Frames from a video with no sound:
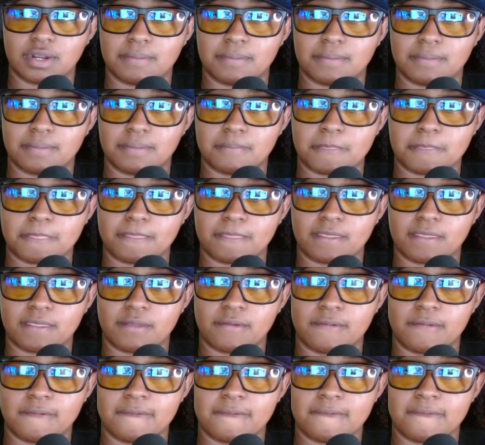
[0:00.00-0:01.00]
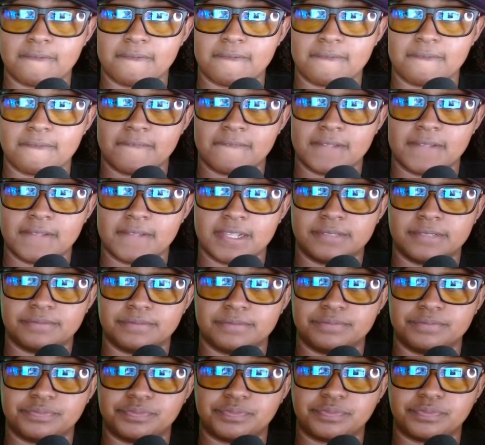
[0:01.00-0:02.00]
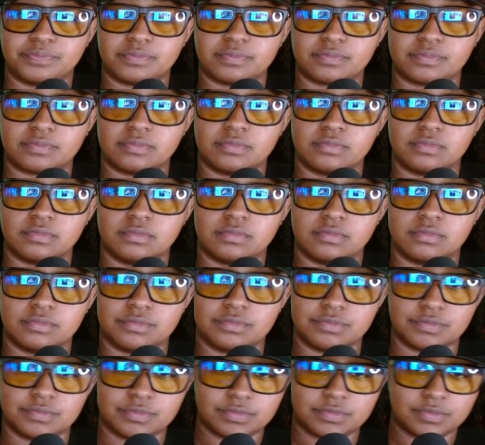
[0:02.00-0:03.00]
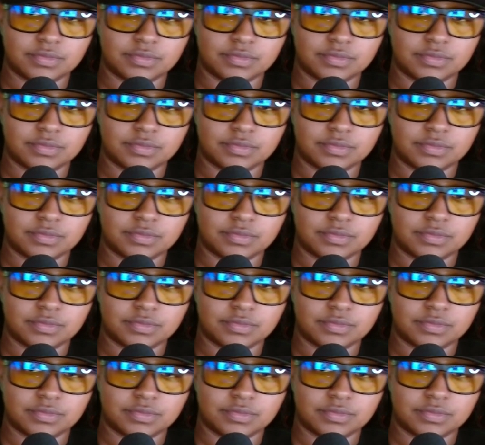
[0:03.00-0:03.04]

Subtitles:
(silent)